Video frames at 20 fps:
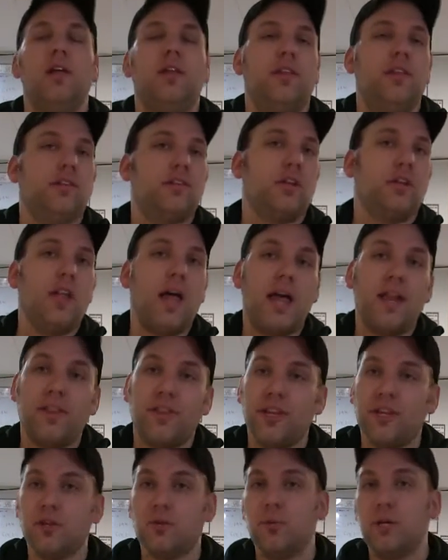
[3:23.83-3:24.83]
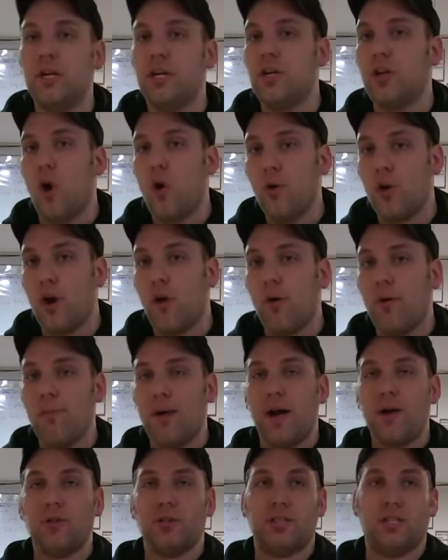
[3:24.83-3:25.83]
There's a lot of things we don't know
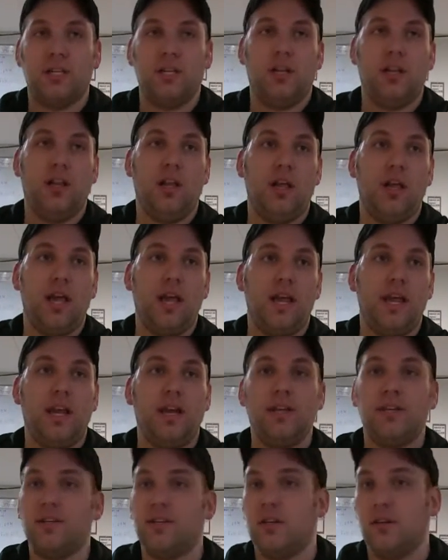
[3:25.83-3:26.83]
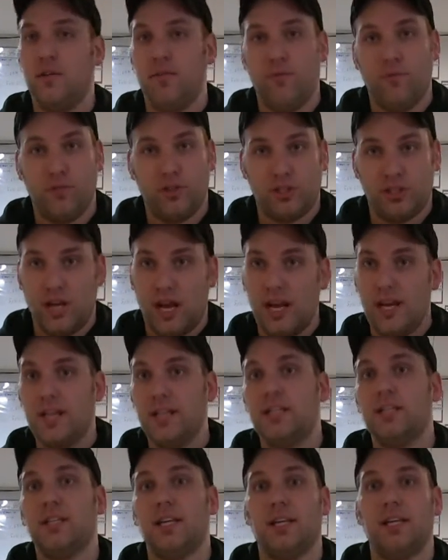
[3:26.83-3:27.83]
about still in
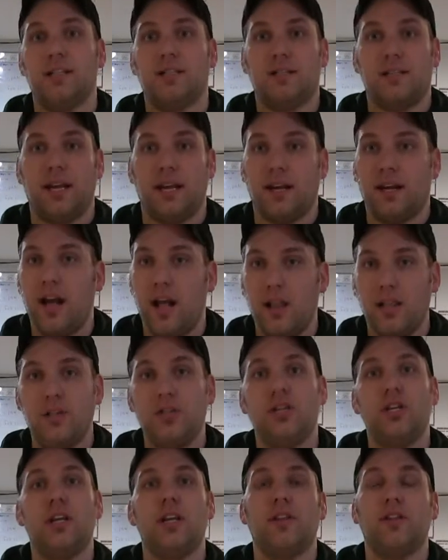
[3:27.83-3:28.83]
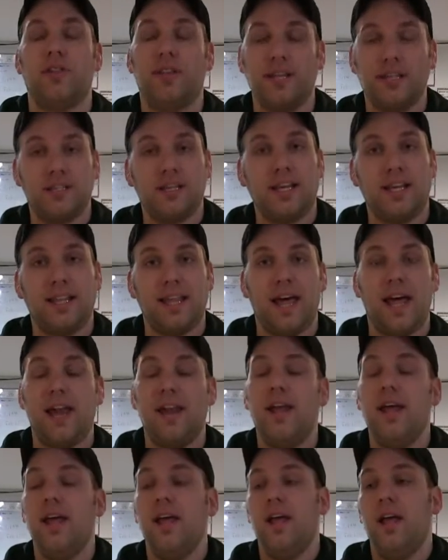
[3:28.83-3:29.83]
science and technology and things like
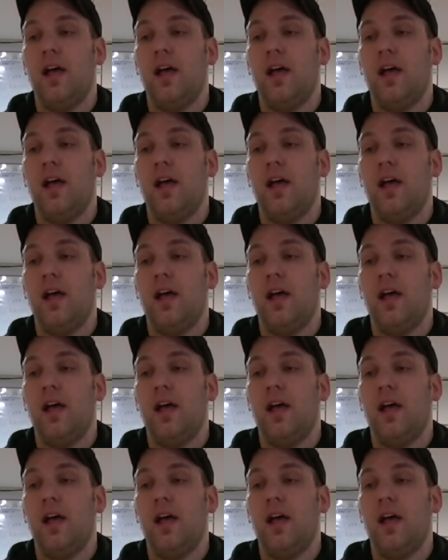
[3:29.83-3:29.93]
that.